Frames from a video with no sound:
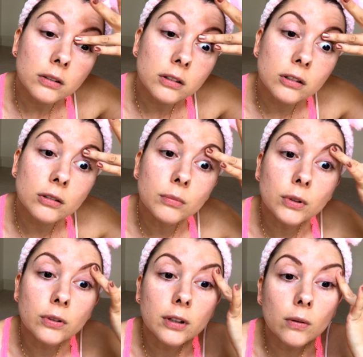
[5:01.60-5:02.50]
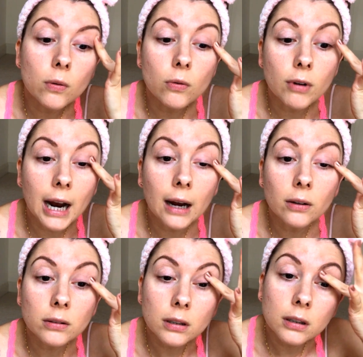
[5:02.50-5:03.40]
smooth it all
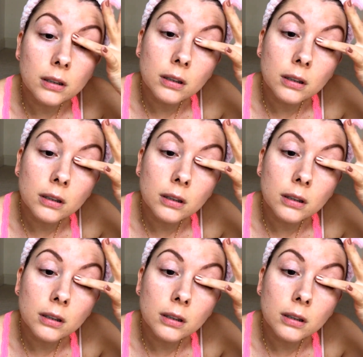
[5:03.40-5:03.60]
around,